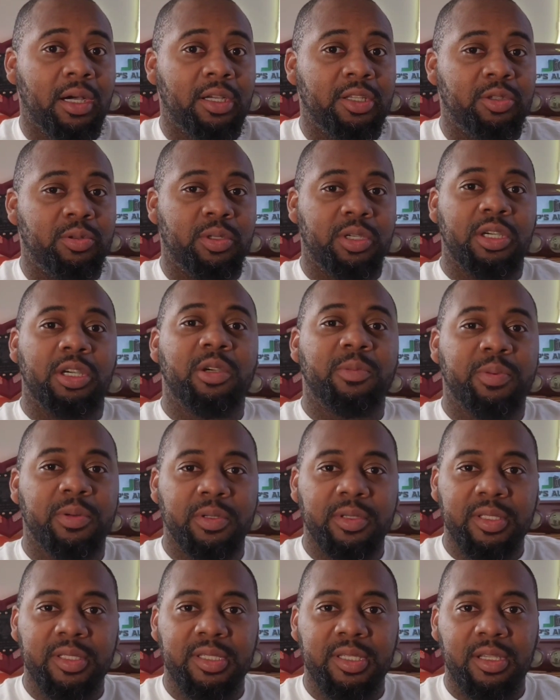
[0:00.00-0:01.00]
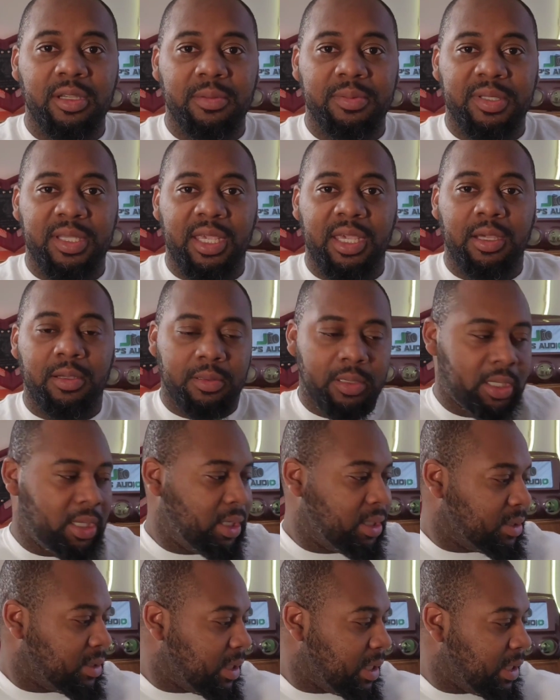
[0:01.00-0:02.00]
you could pull the subs out,
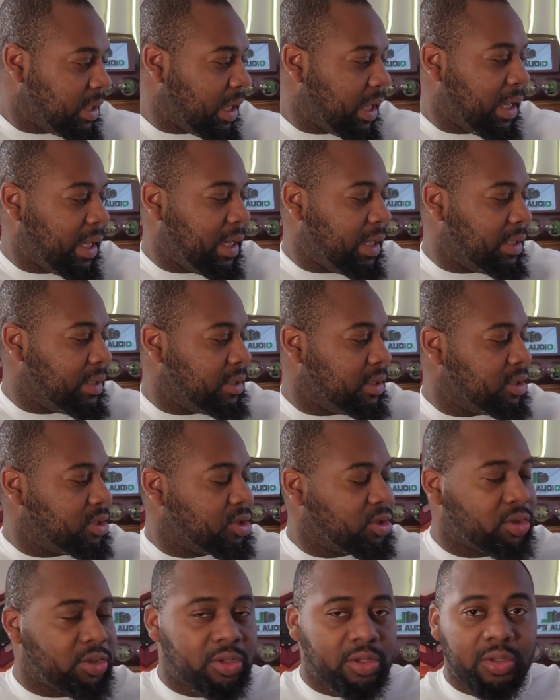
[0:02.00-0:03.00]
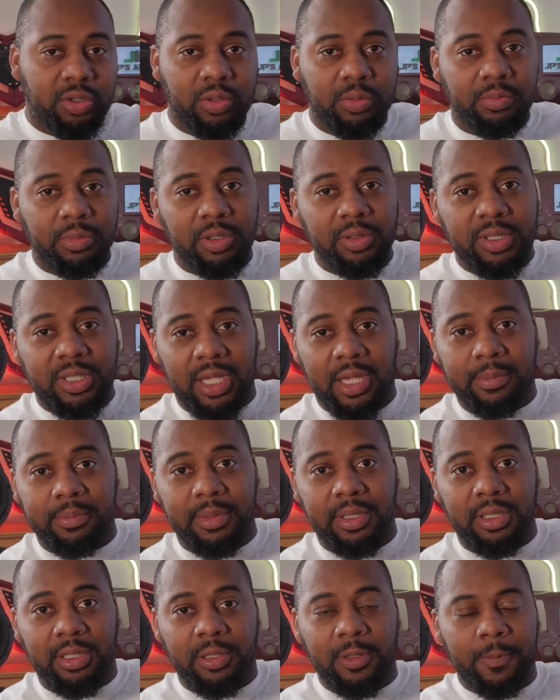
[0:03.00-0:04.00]
take a digital
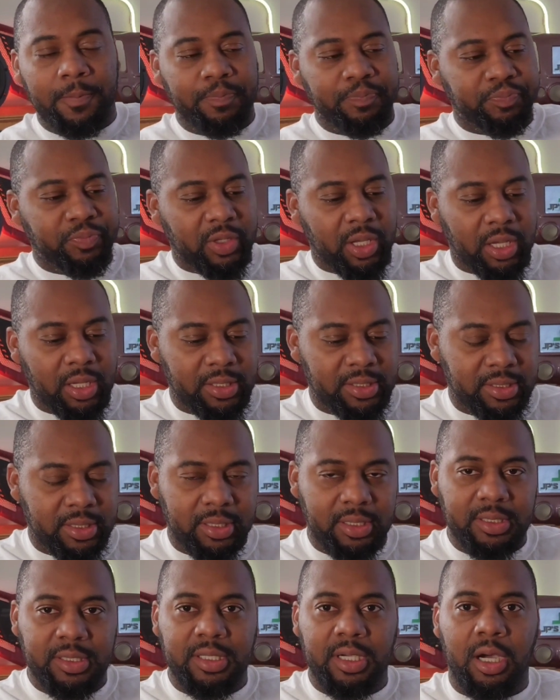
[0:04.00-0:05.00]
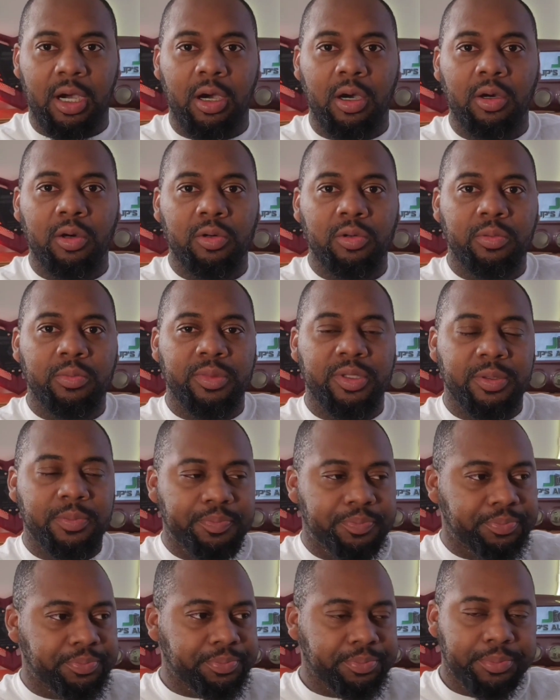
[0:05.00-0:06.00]
multimeter, set it to ohms,
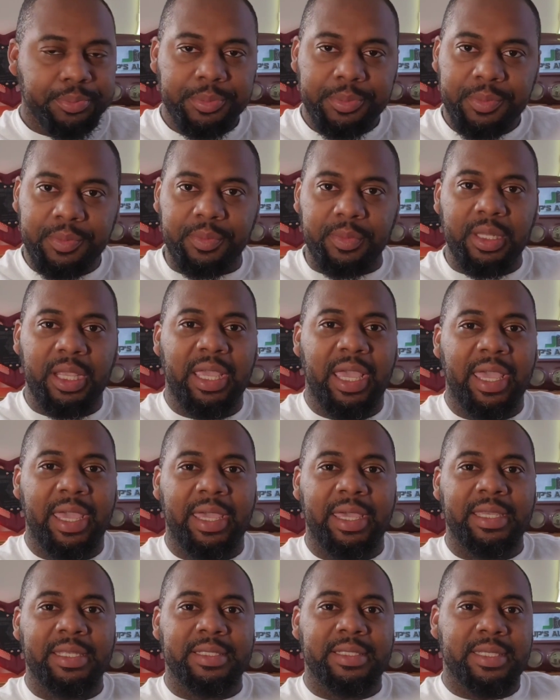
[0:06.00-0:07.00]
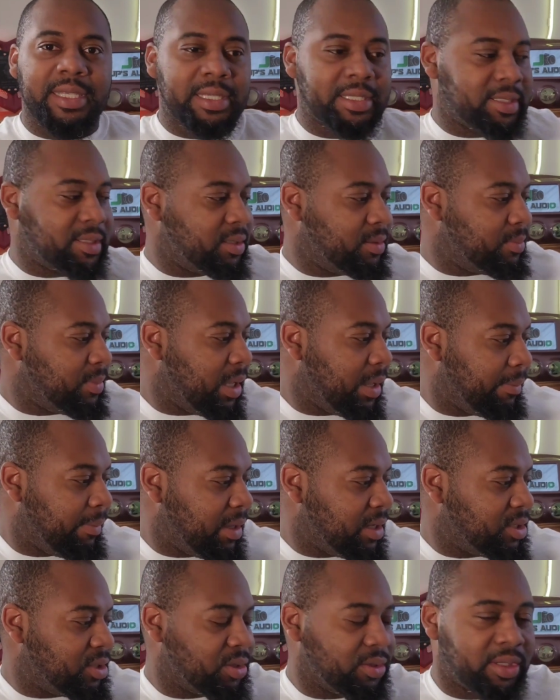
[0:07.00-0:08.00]
and test them and
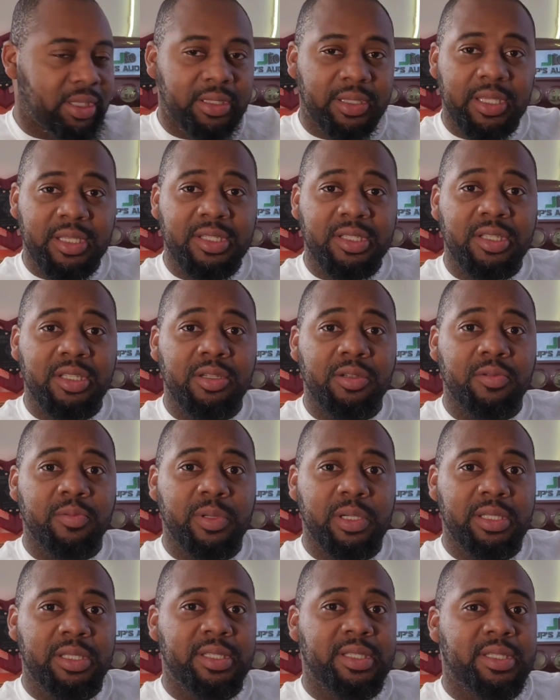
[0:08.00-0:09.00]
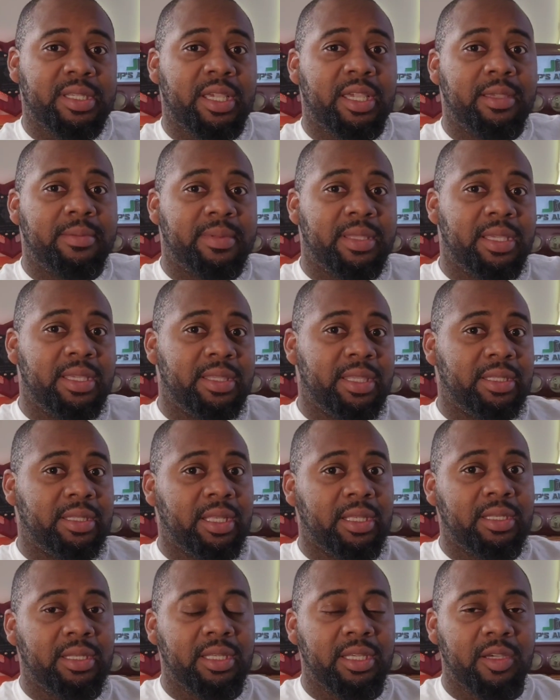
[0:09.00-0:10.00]
make sure that they still read the same thing that
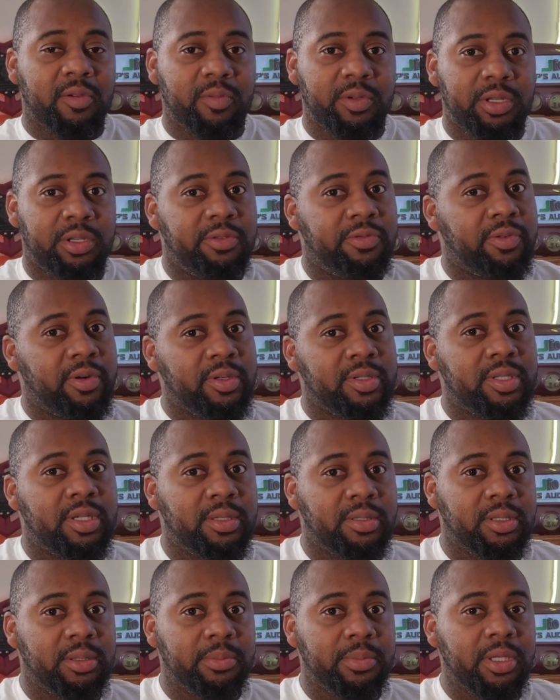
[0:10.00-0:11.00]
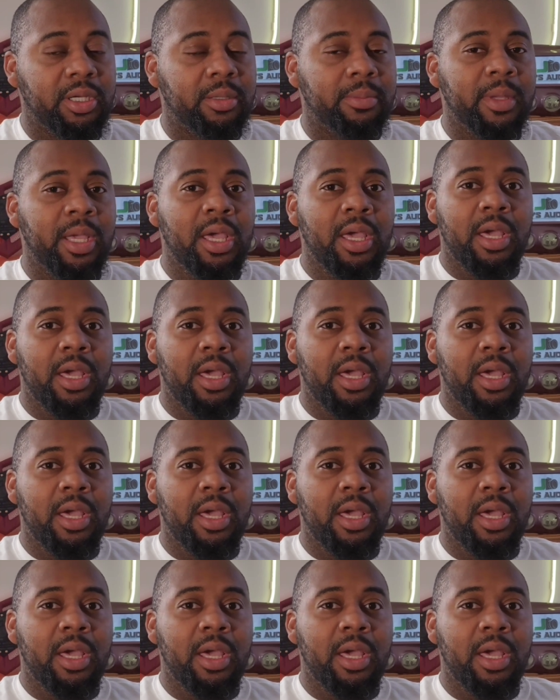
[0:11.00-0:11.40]
they did when you first hooked them up.